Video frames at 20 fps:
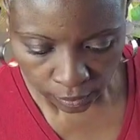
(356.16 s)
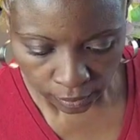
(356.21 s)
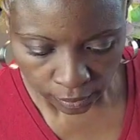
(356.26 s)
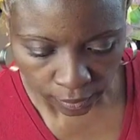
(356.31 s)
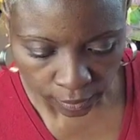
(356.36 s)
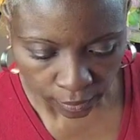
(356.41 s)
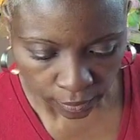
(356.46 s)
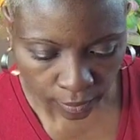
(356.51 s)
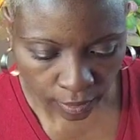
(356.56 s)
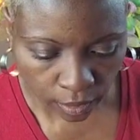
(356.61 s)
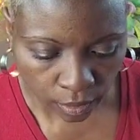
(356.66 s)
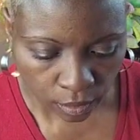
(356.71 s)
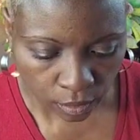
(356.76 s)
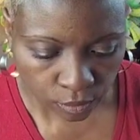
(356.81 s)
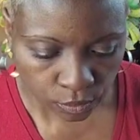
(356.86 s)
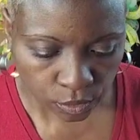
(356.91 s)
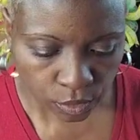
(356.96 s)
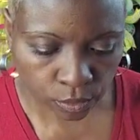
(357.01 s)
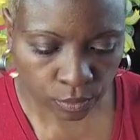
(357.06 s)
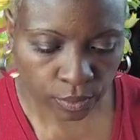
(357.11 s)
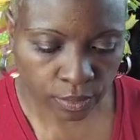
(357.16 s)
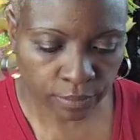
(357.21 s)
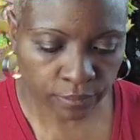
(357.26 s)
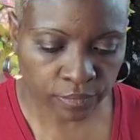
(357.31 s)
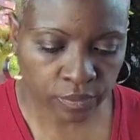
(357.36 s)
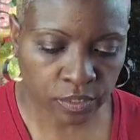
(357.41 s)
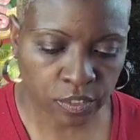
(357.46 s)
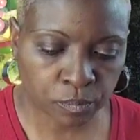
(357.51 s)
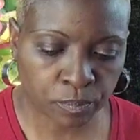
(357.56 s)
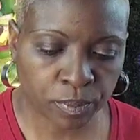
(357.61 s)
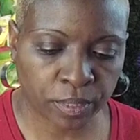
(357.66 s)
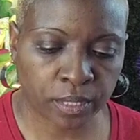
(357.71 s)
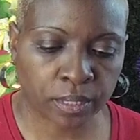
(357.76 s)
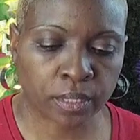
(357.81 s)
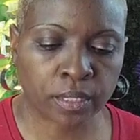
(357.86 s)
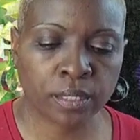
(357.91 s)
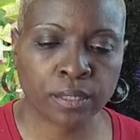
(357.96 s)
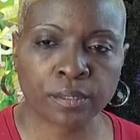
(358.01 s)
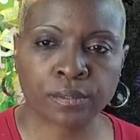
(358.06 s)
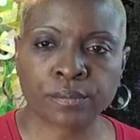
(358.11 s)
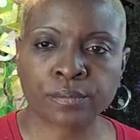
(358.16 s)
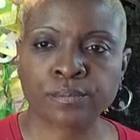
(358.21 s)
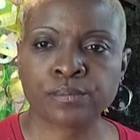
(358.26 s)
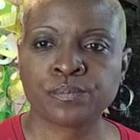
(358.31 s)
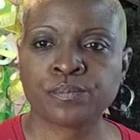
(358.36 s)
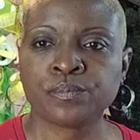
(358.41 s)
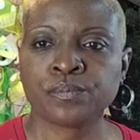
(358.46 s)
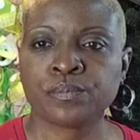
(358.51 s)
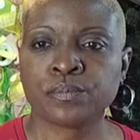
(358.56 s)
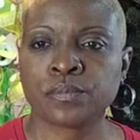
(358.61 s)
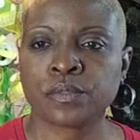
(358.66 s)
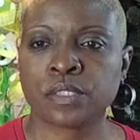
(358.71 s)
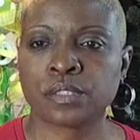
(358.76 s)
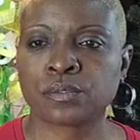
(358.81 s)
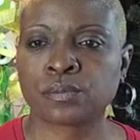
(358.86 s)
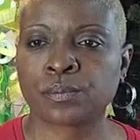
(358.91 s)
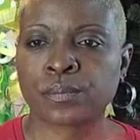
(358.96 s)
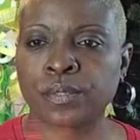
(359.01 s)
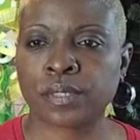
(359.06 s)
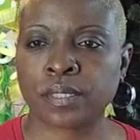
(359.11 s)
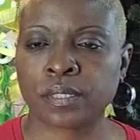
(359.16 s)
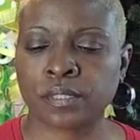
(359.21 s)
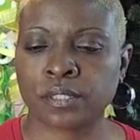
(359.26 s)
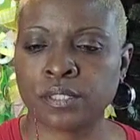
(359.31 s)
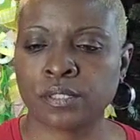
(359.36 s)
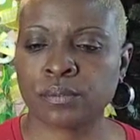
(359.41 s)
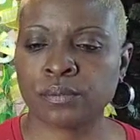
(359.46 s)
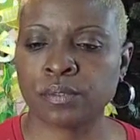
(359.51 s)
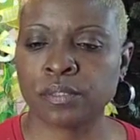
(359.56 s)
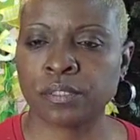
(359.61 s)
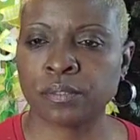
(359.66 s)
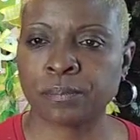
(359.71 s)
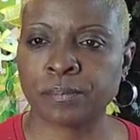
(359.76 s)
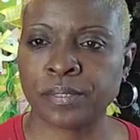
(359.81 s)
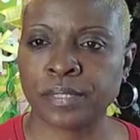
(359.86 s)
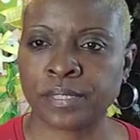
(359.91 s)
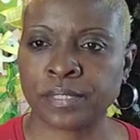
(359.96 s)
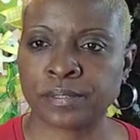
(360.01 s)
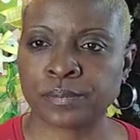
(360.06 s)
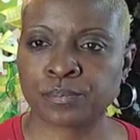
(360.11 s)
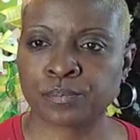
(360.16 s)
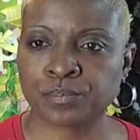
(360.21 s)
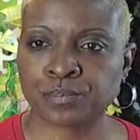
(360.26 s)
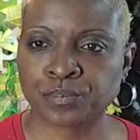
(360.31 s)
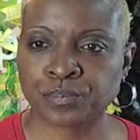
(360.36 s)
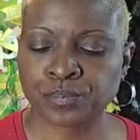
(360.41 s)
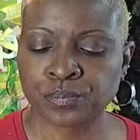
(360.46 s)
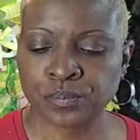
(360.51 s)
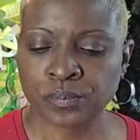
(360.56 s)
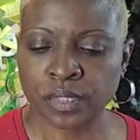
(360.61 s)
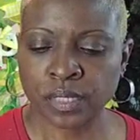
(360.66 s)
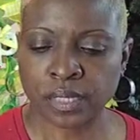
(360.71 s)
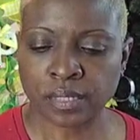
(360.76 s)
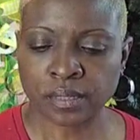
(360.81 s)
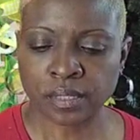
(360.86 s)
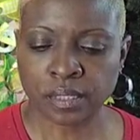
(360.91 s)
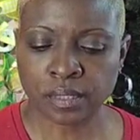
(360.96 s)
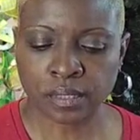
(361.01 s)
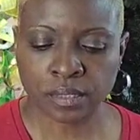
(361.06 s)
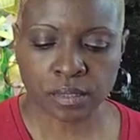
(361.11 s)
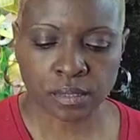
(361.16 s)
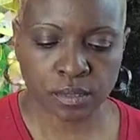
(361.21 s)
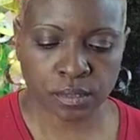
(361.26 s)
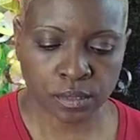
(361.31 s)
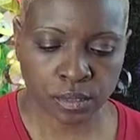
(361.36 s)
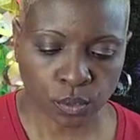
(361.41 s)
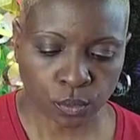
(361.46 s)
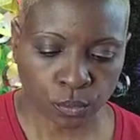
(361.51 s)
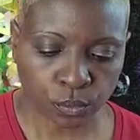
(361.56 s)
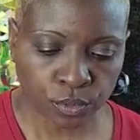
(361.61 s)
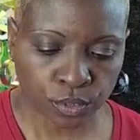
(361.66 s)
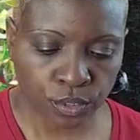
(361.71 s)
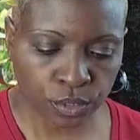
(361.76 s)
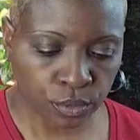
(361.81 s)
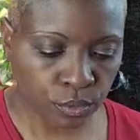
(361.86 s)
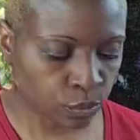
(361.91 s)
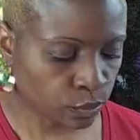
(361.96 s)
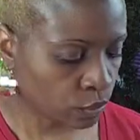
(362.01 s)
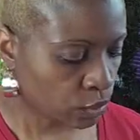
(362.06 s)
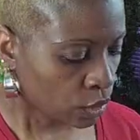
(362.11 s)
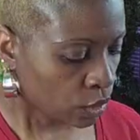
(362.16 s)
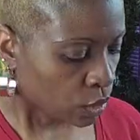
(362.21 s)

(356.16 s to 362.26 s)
And I also have this pick here, this red cute little pick. I think it's so cute.